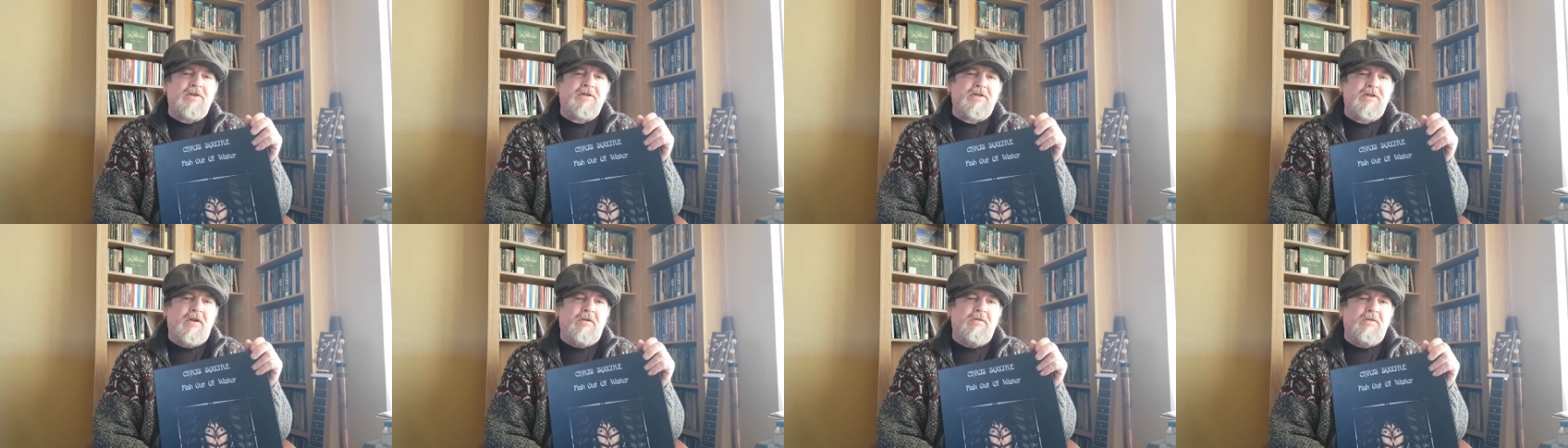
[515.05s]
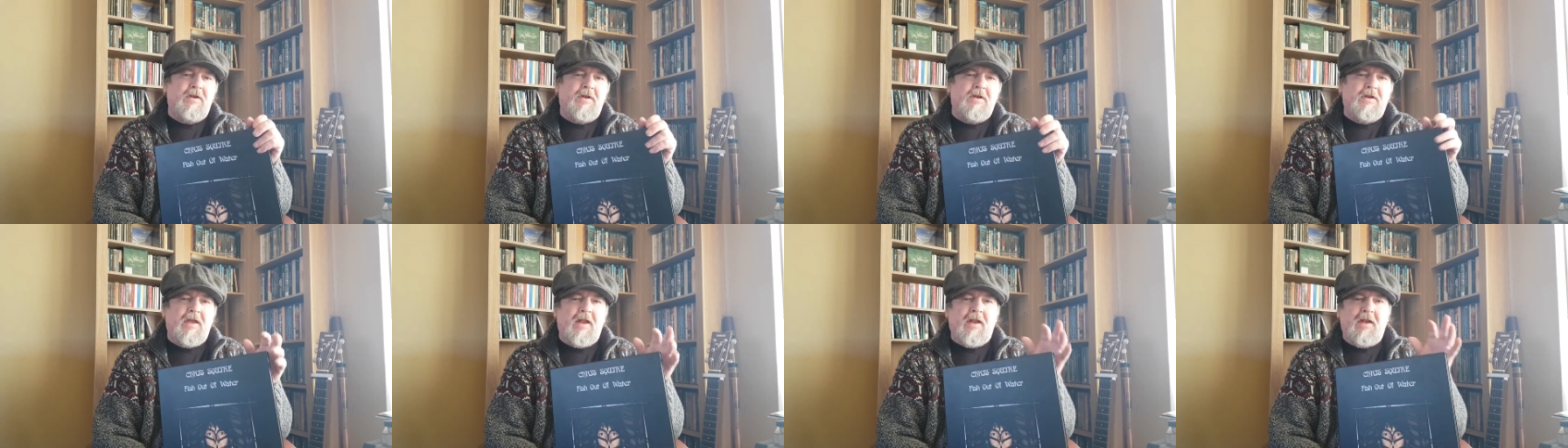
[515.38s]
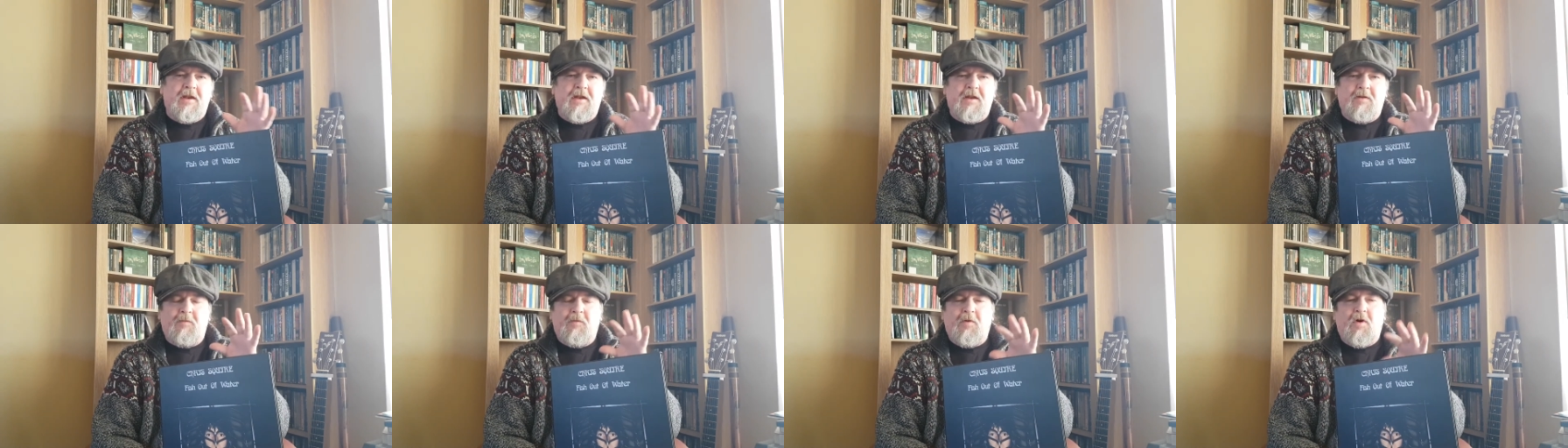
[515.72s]
So you're
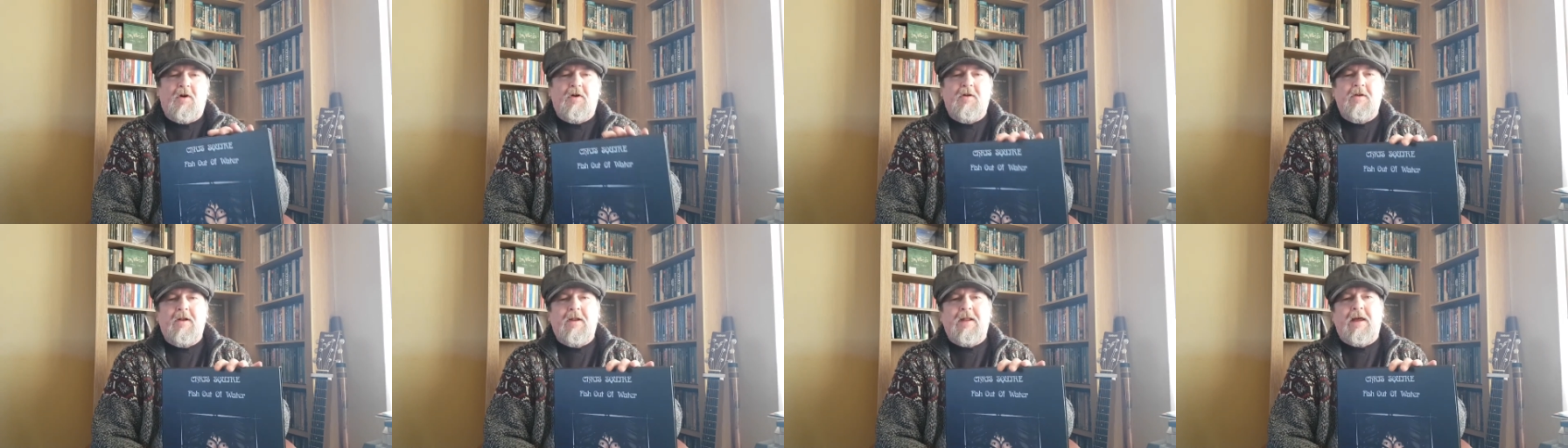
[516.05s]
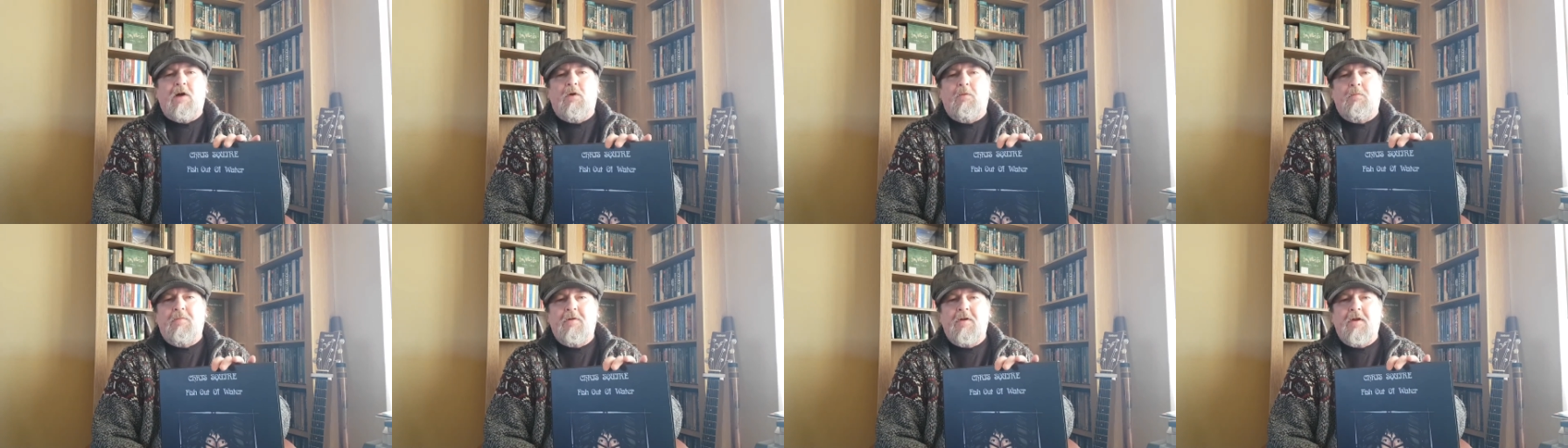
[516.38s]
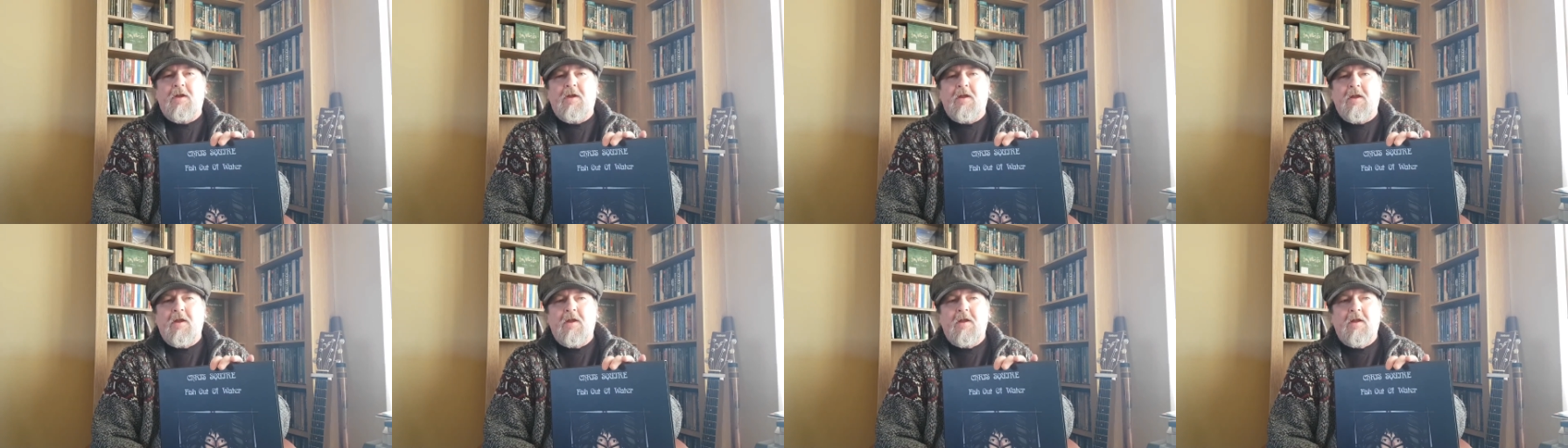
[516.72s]
getting the vinyl LP,